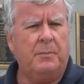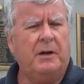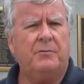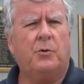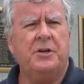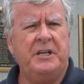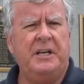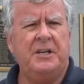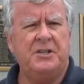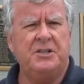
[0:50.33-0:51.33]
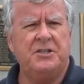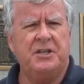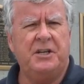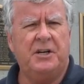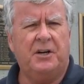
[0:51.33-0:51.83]
about 14 inches
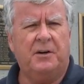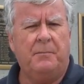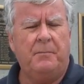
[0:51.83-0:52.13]
a year.